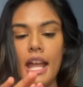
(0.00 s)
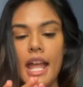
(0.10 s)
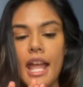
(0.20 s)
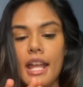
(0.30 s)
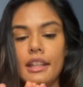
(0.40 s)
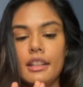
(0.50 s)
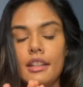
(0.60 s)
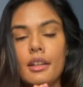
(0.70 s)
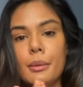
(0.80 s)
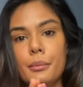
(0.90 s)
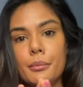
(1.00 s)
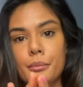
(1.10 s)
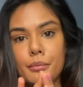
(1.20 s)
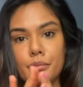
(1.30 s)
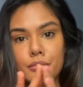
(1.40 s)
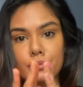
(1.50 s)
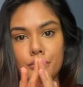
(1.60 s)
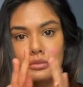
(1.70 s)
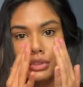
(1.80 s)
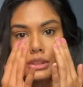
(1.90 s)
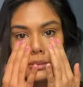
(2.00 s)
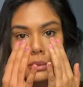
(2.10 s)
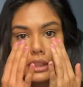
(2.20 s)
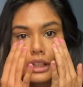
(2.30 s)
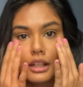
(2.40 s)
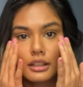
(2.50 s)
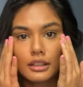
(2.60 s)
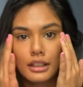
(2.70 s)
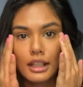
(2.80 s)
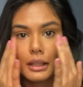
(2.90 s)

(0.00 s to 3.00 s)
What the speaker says: and just put it under the